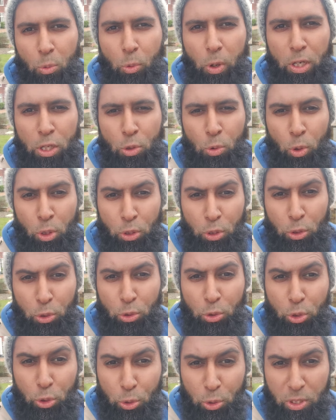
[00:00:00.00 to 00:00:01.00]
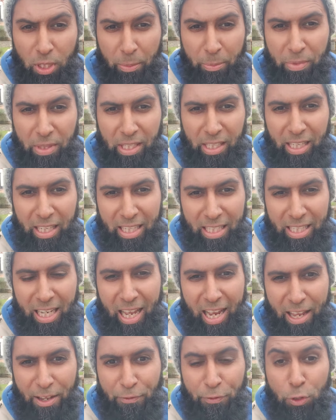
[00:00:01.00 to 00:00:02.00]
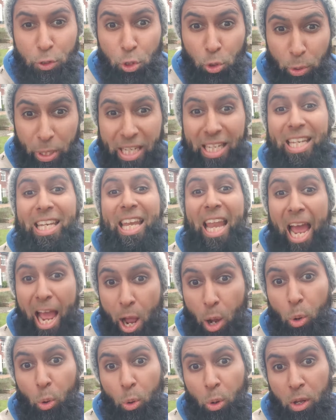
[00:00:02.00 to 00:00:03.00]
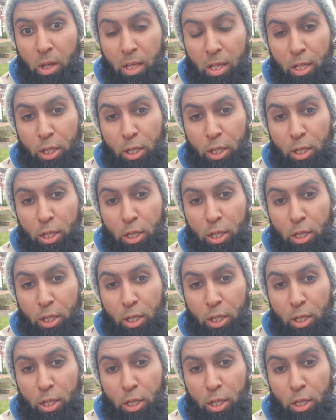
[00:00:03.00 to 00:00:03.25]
When you want to do something in life, do it now.